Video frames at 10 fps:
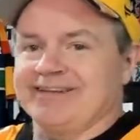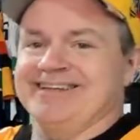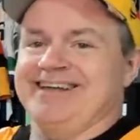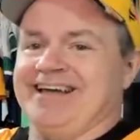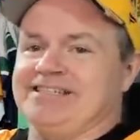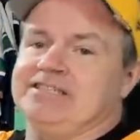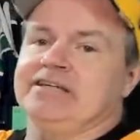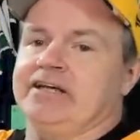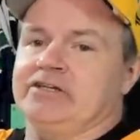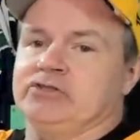and
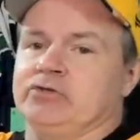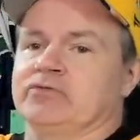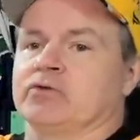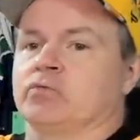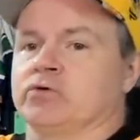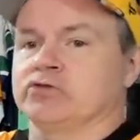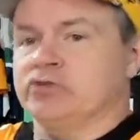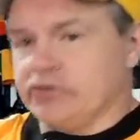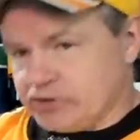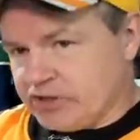1992 for the World
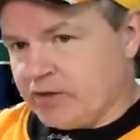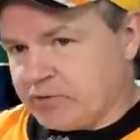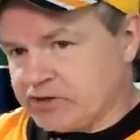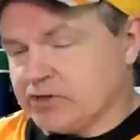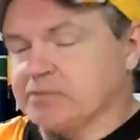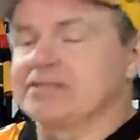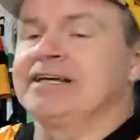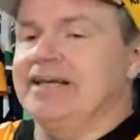Junior Championships,